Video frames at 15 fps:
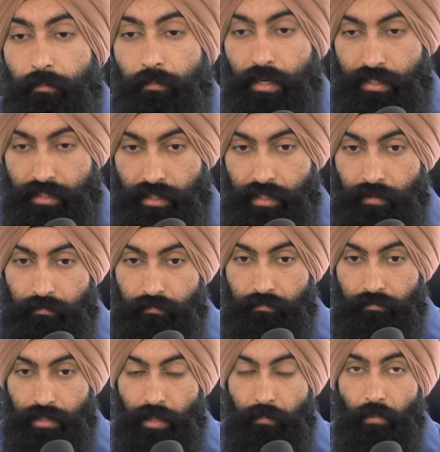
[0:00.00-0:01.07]
But it's going to
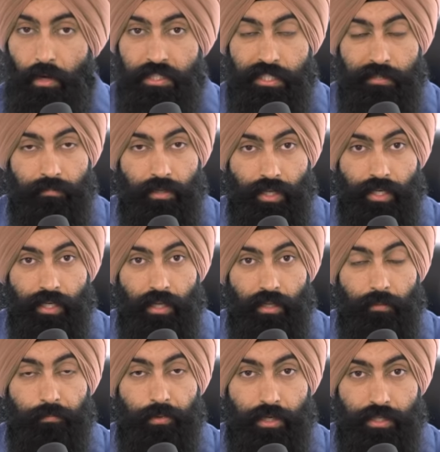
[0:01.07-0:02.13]
be a multi-million
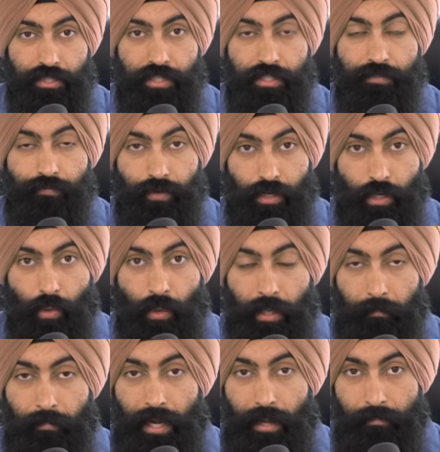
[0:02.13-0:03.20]
dollar purchase for you to go
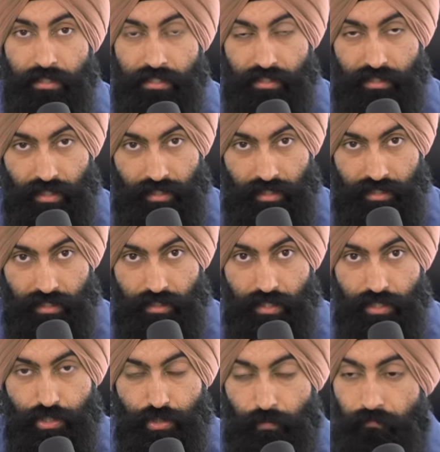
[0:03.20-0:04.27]
out and buy a business that doesn't
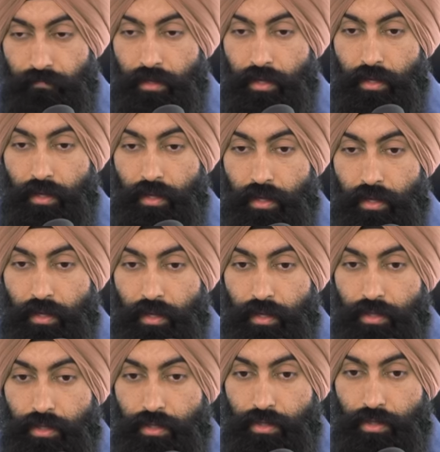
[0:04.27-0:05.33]
need you.
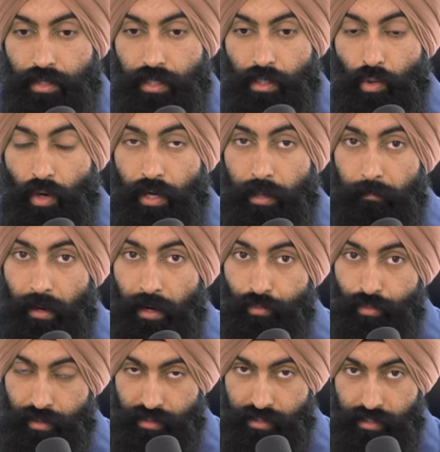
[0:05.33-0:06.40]
You can go out and buy
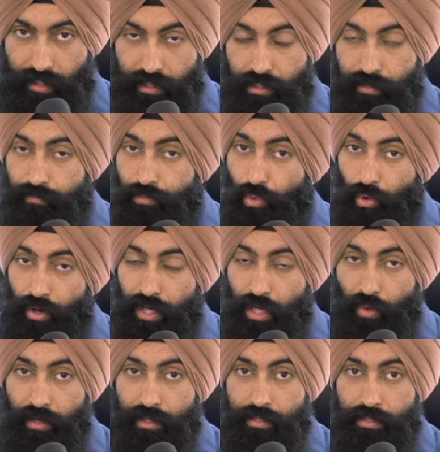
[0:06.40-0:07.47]
real estate, or you
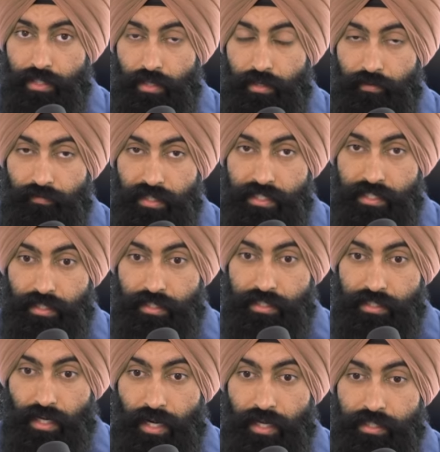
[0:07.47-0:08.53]
can go out and start investing in
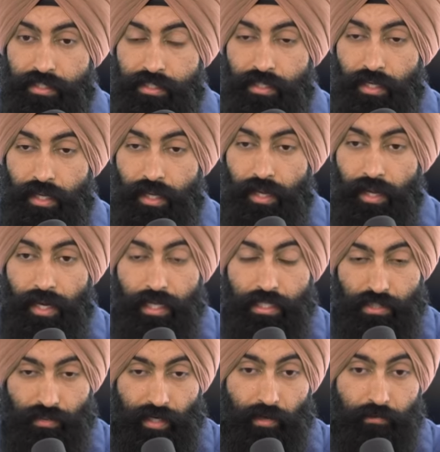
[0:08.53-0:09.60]
stocks.
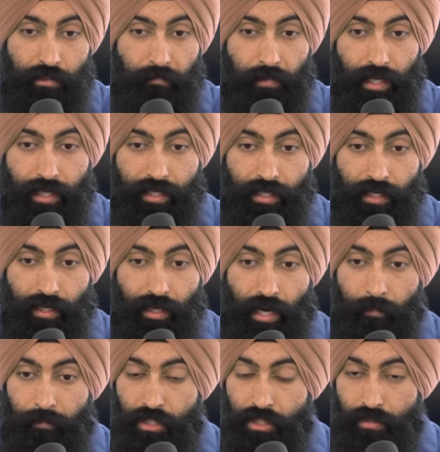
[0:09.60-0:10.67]
And so now, depending on
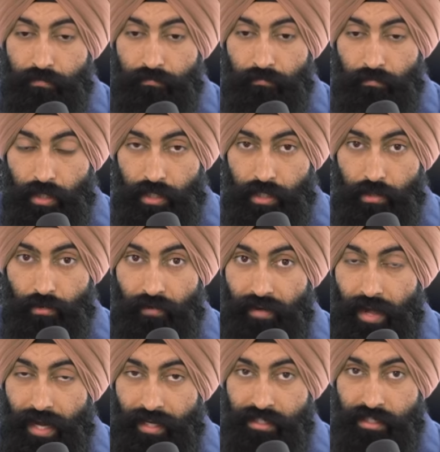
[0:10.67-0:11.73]
how much money you have
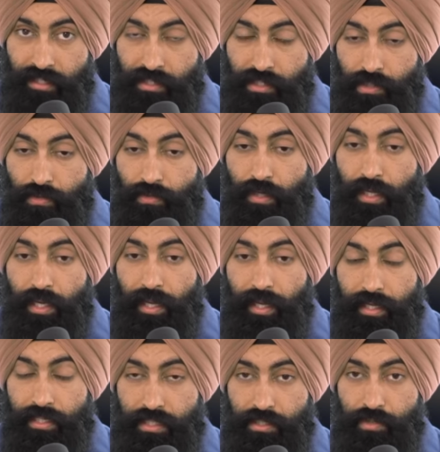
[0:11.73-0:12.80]
access to,
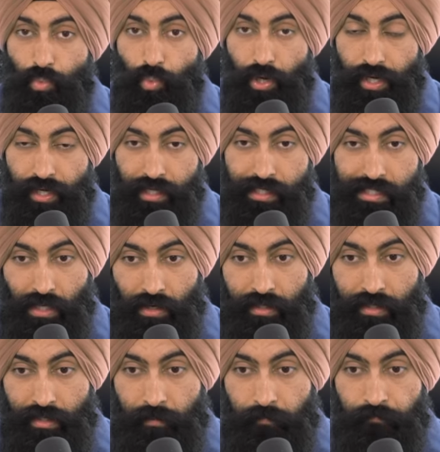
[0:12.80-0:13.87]
it's just where do you get
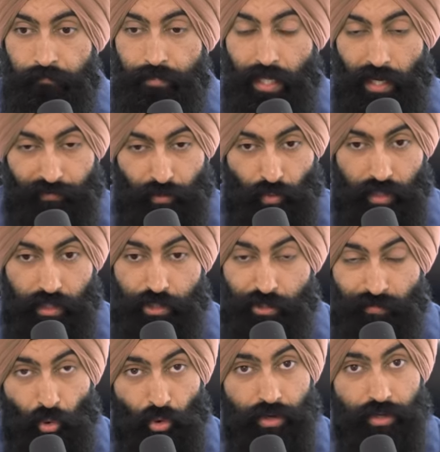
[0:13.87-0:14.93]
started? Now, if you want to
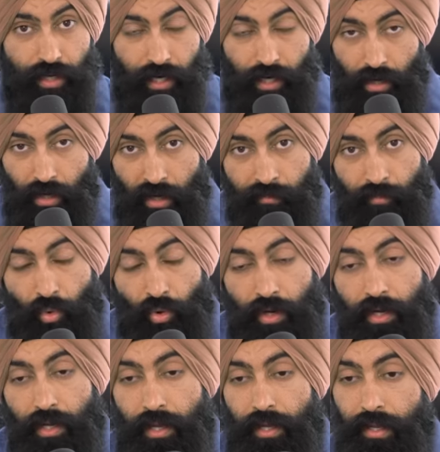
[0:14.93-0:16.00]
do more, you got to earn
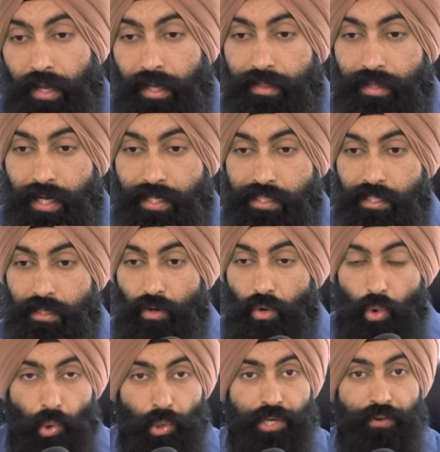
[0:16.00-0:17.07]
more. And that's a
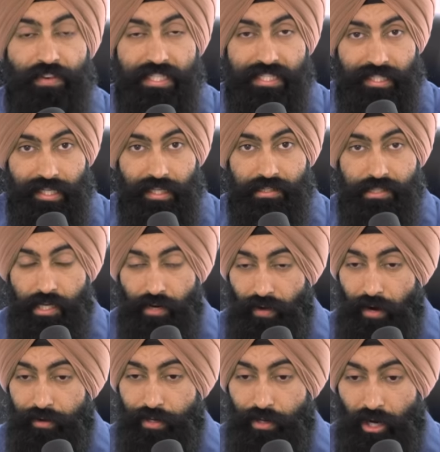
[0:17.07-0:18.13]
whole different skill set of
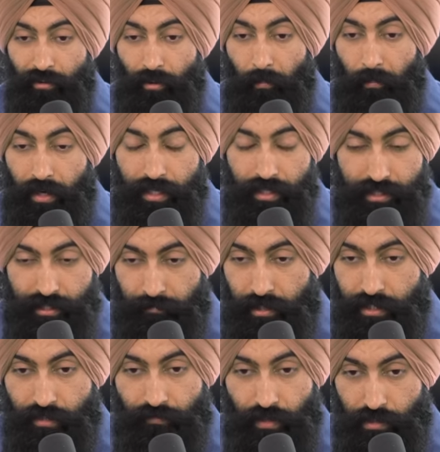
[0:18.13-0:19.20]
how do you earn more money. There's a
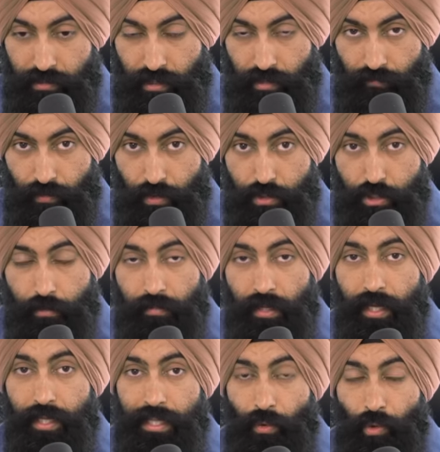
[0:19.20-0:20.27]
bunch of videos on YouTube
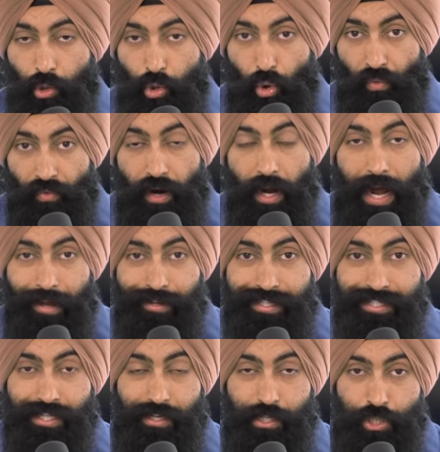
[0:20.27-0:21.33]
that will go over how you
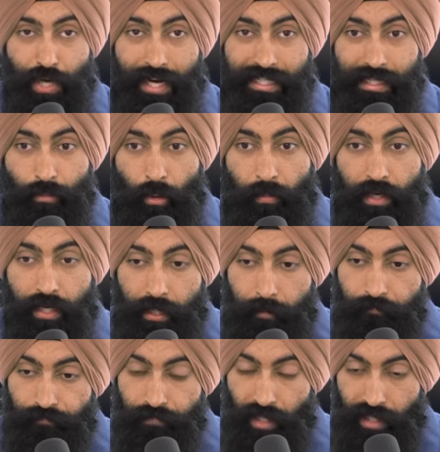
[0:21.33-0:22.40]
can start attracting more
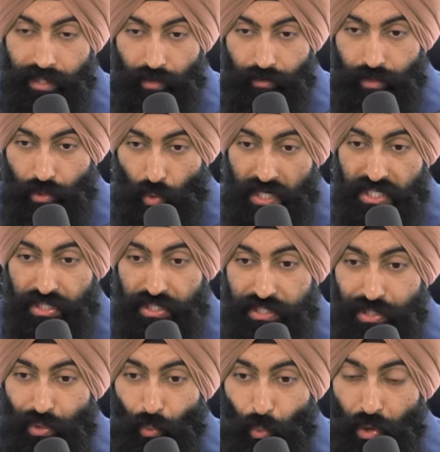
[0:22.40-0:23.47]
money. And then the question
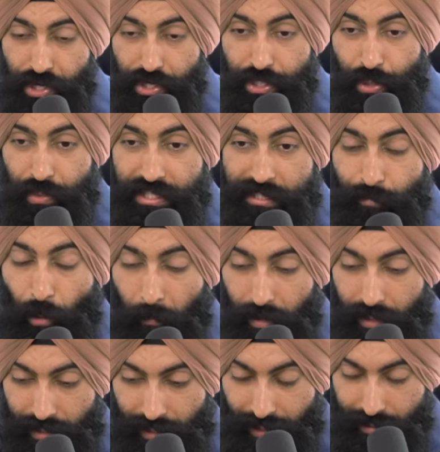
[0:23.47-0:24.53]
is, what do you do with this more money?